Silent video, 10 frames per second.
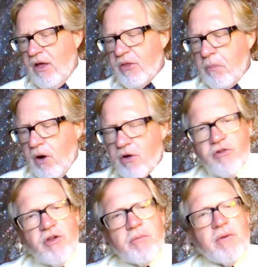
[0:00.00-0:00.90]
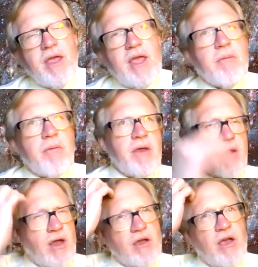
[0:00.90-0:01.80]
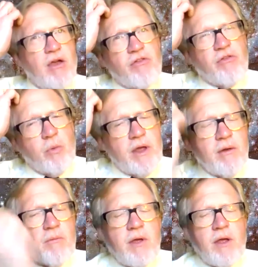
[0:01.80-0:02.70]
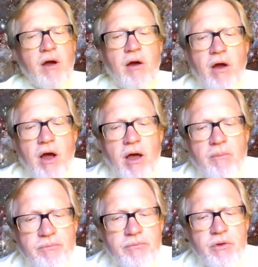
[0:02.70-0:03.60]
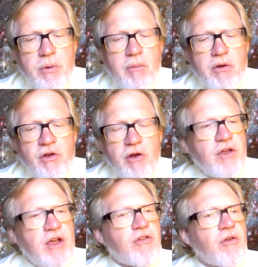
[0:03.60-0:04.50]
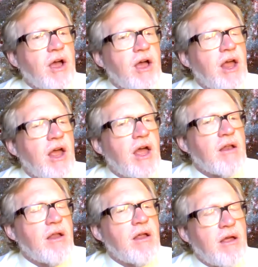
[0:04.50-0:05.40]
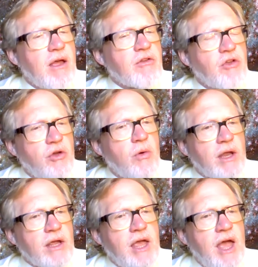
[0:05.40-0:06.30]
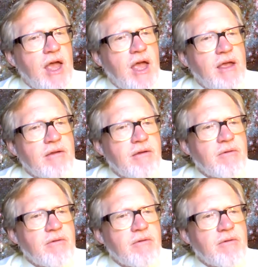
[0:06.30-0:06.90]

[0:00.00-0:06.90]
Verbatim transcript: the partnership came to be because uh, we we are um, department of teacher ed had uh, at UNK.